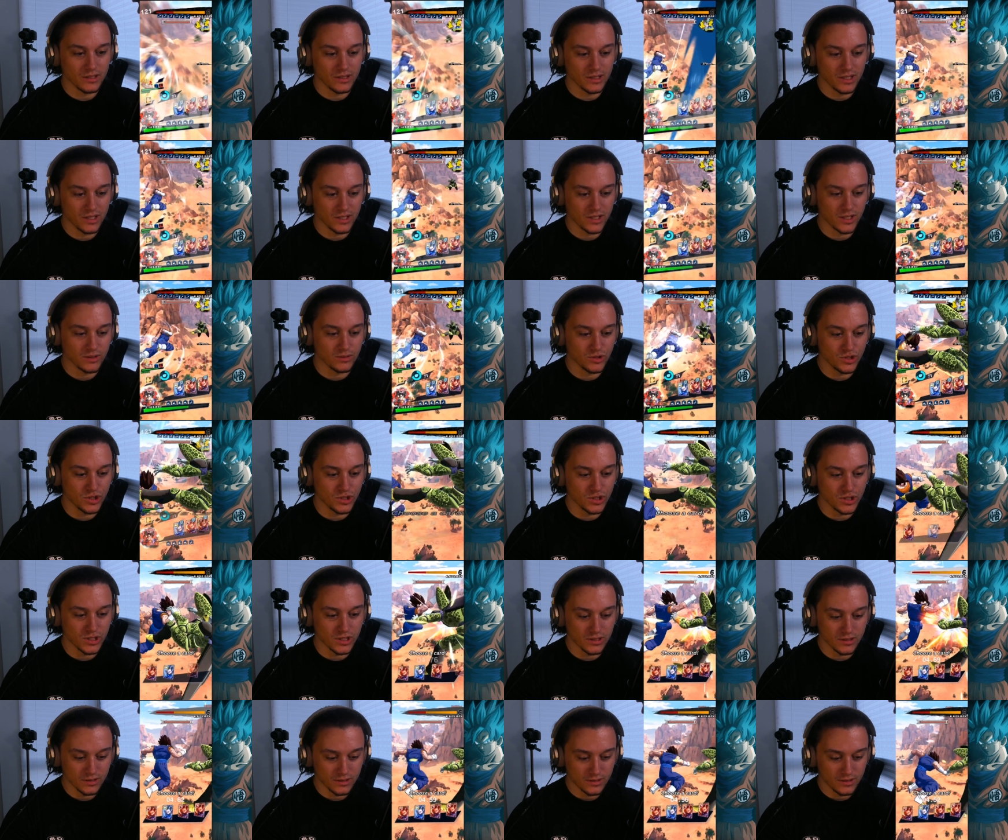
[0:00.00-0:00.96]
Let's go. G G.
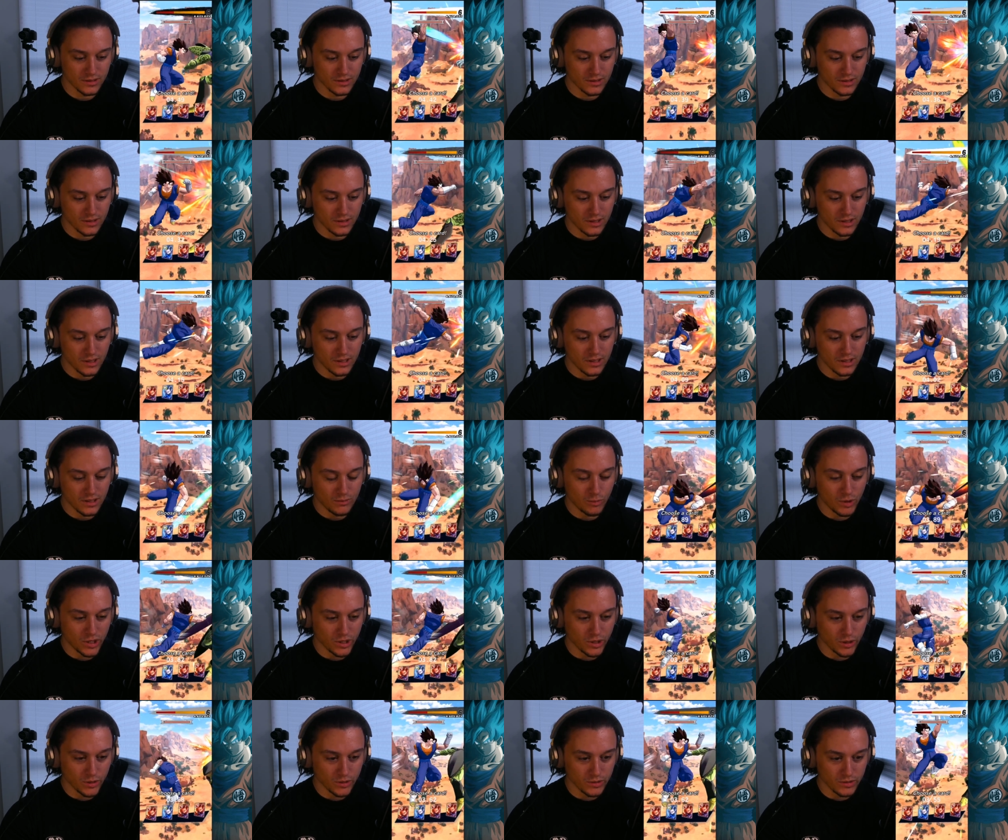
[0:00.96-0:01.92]
Do the thing, man. Do the thing. What
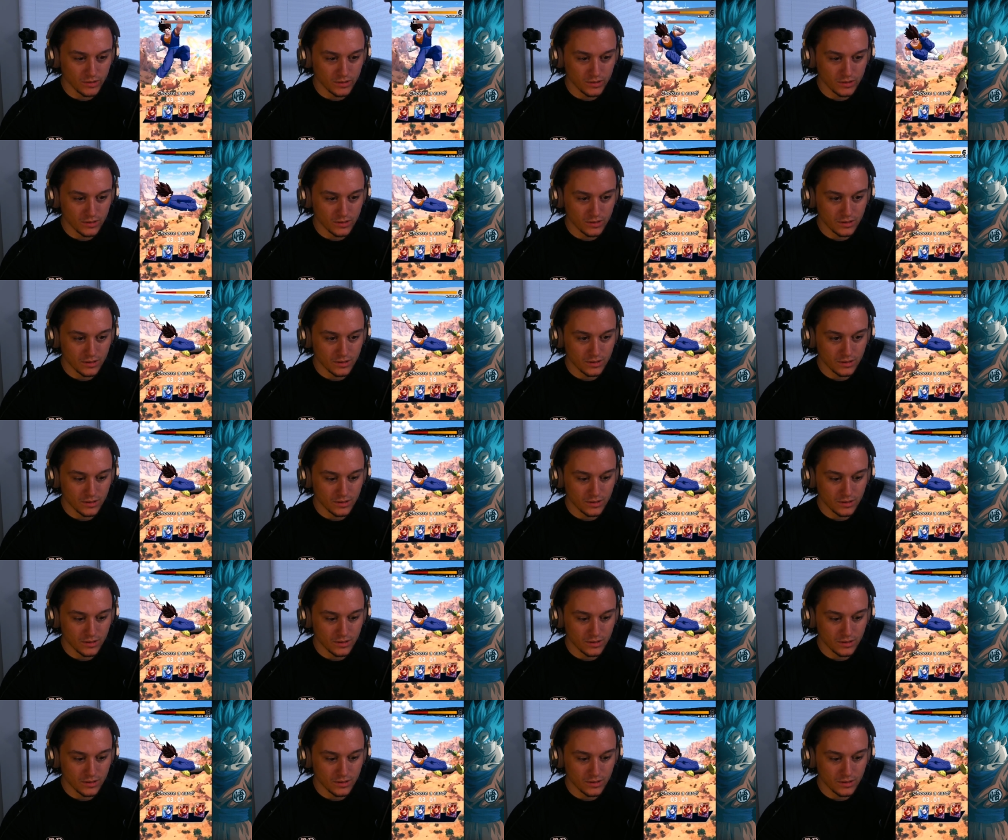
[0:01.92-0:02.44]
are you going? Blue.